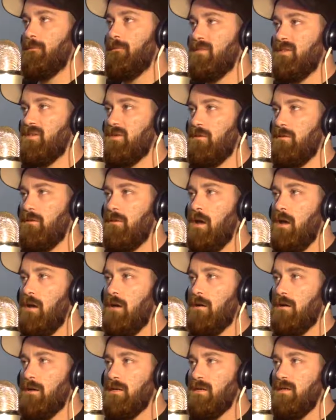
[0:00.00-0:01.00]
So
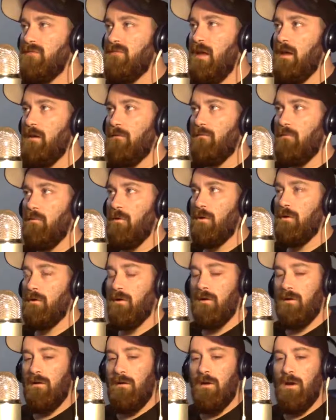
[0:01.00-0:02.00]
Austin Vanderford,
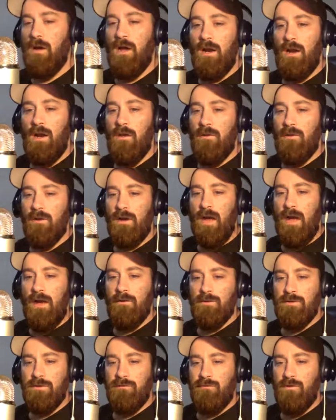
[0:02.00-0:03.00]
another guy
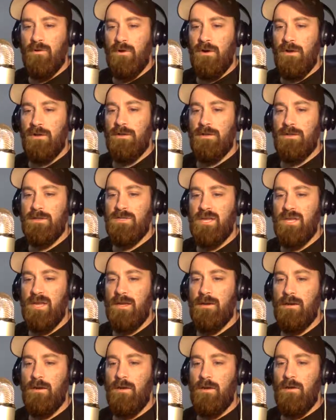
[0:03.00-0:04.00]
who's a very legit